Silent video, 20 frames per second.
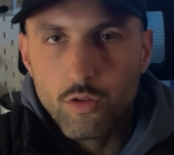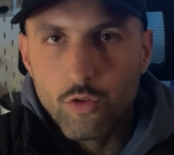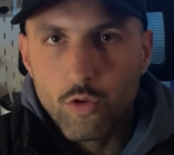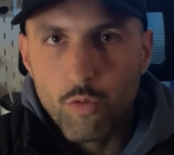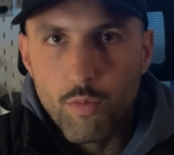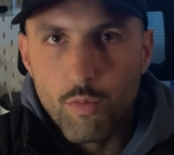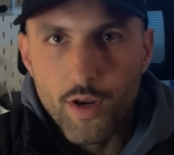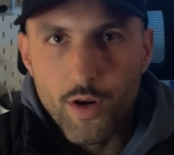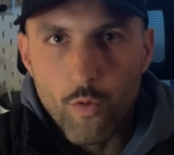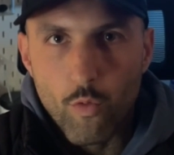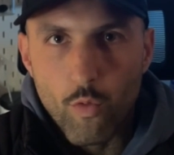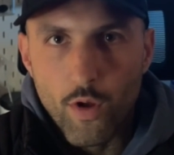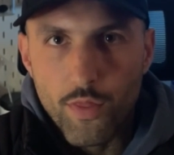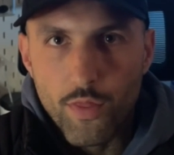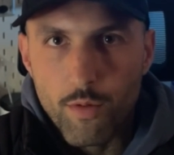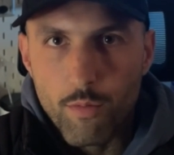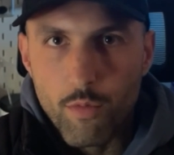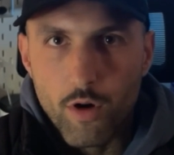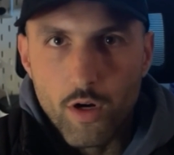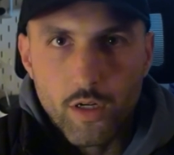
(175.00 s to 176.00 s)
no matter what the
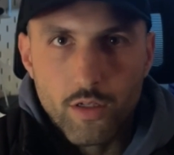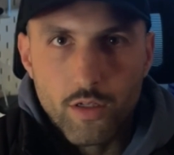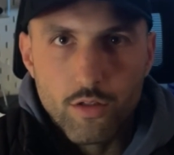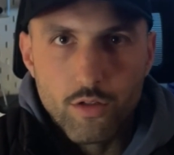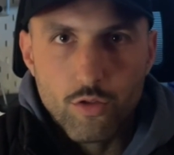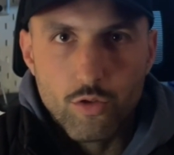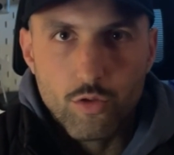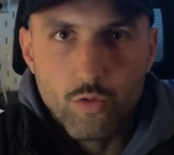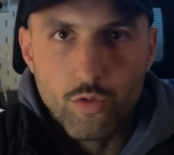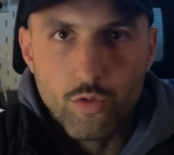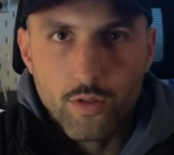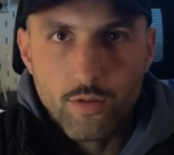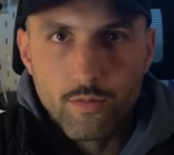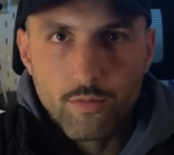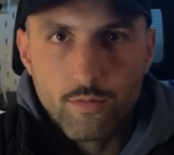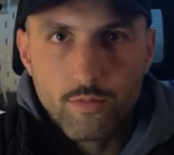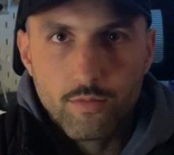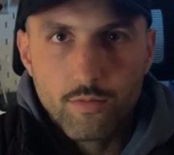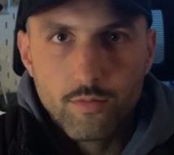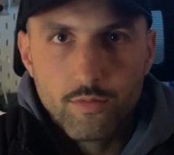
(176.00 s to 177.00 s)
market is doing.
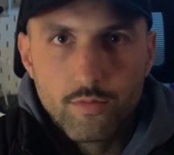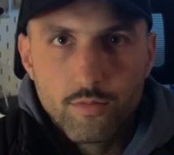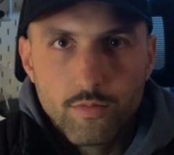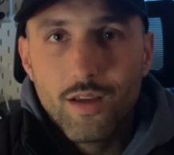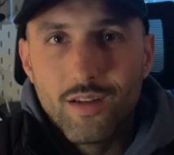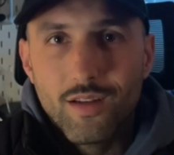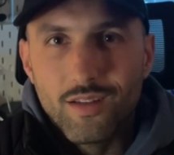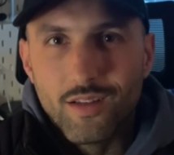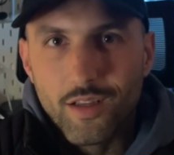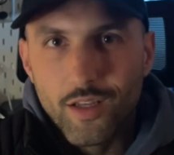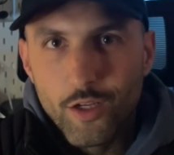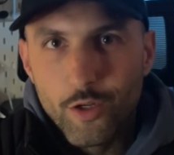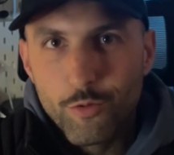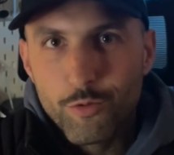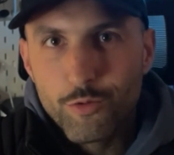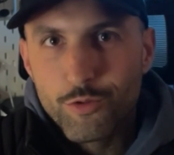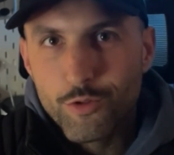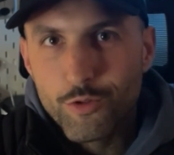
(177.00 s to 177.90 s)
It helps